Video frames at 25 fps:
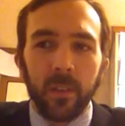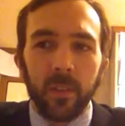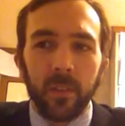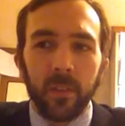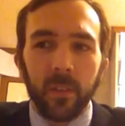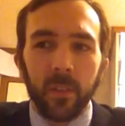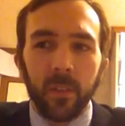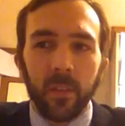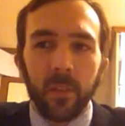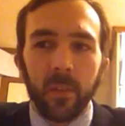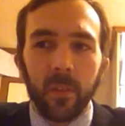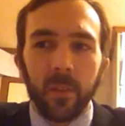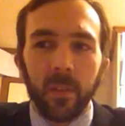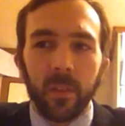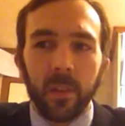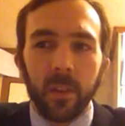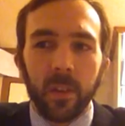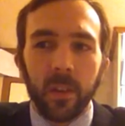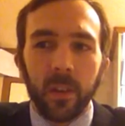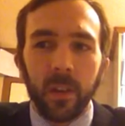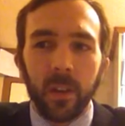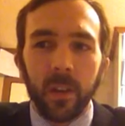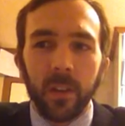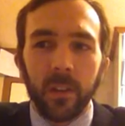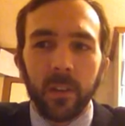so
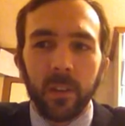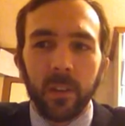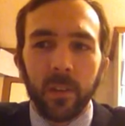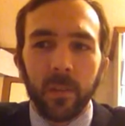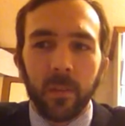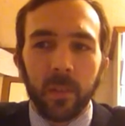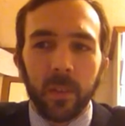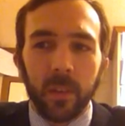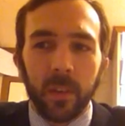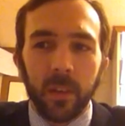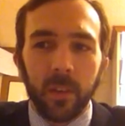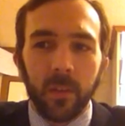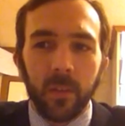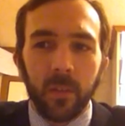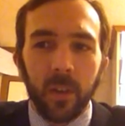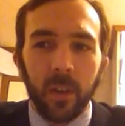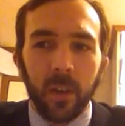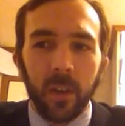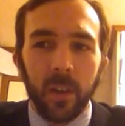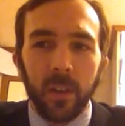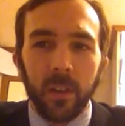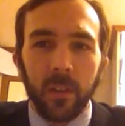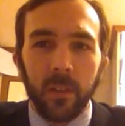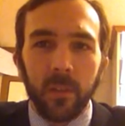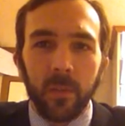I ended up getting
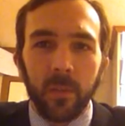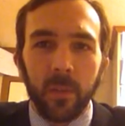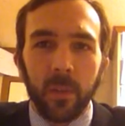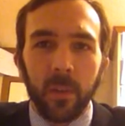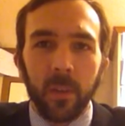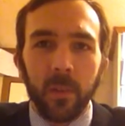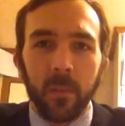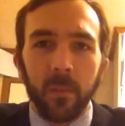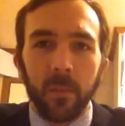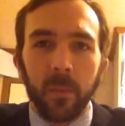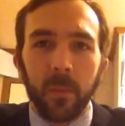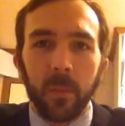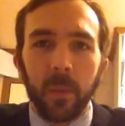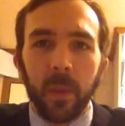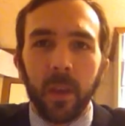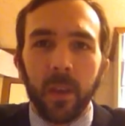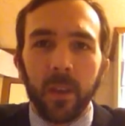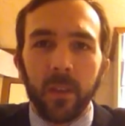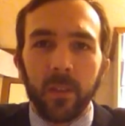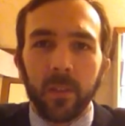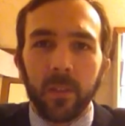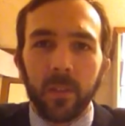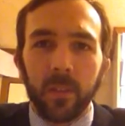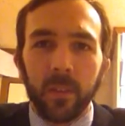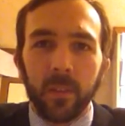rides from the
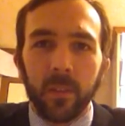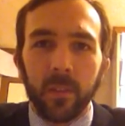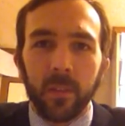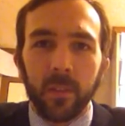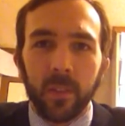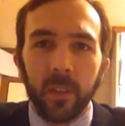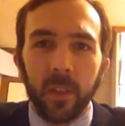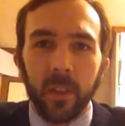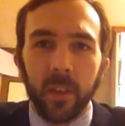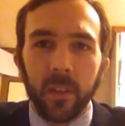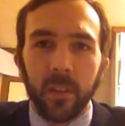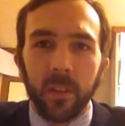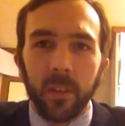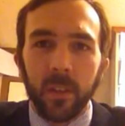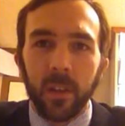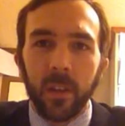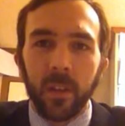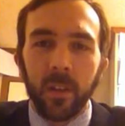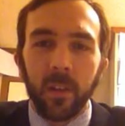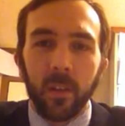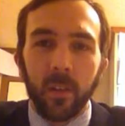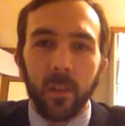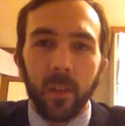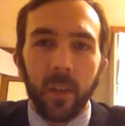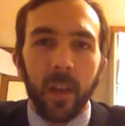pastor's son
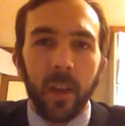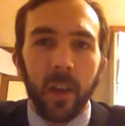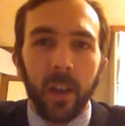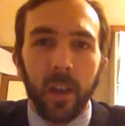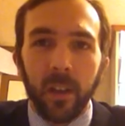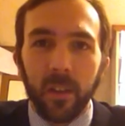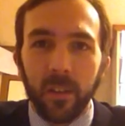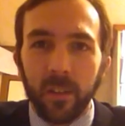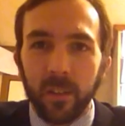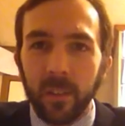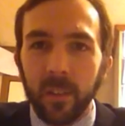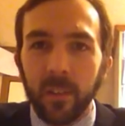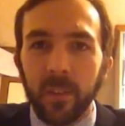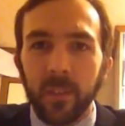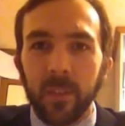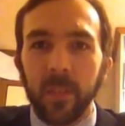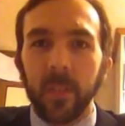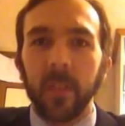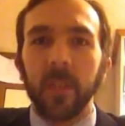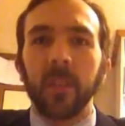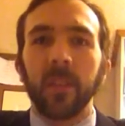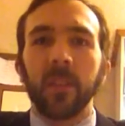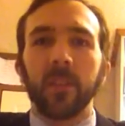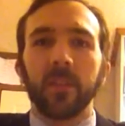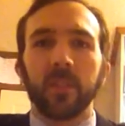there, or the hireling's son.